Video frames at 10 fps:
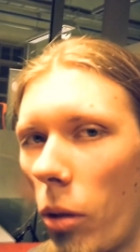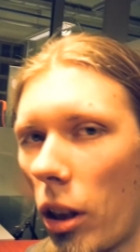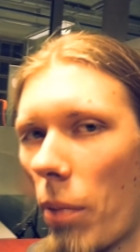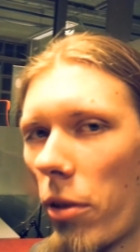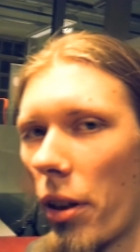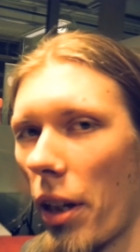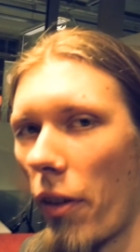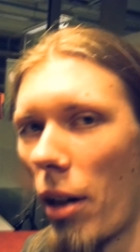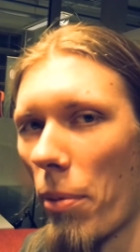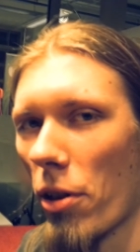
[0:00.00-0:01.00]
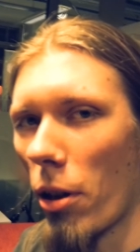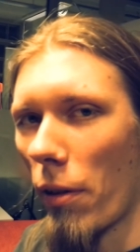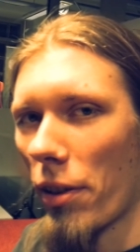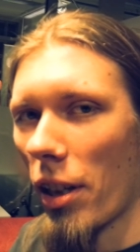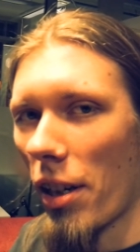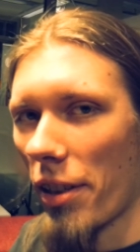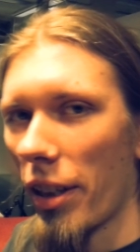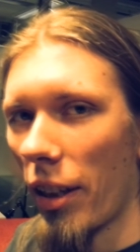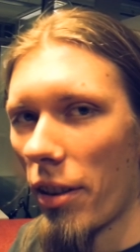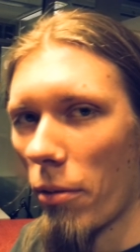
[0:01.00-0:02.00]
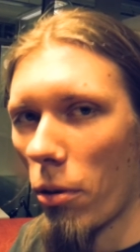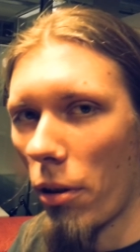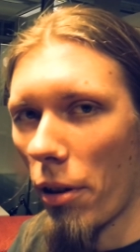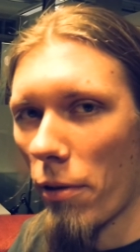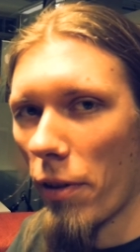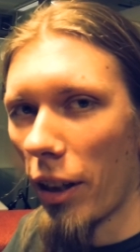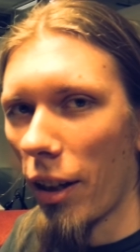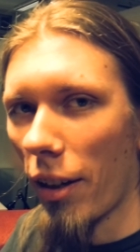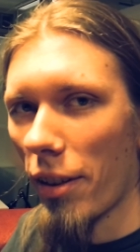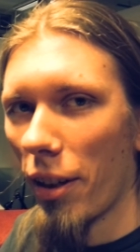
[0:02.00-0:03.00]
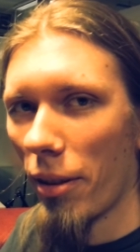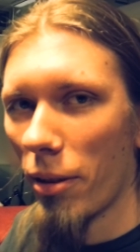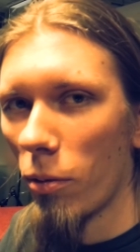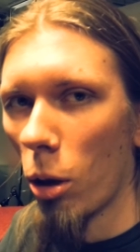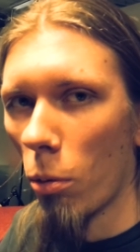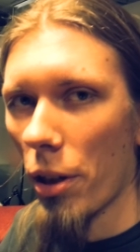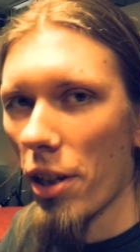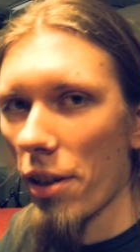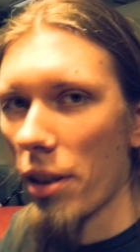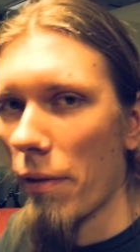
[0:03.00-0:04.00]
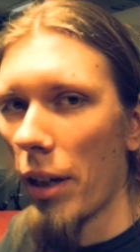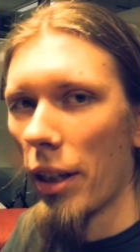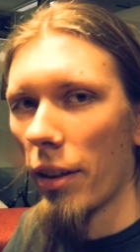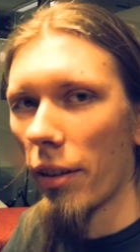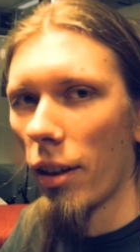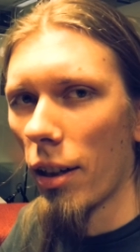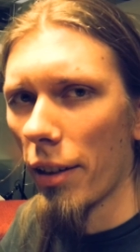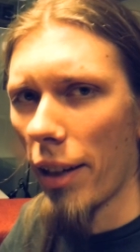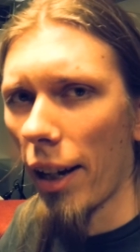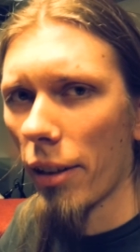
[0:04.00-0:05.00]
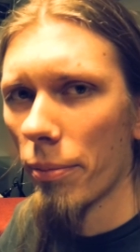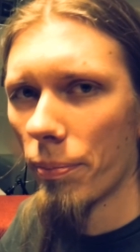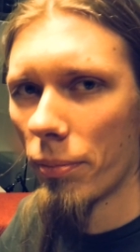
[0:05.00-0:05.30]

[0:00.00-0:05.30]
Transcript: Welcome to another episode of Stardust Galaxy Warriors vlogs, where we just evaded a heart attack.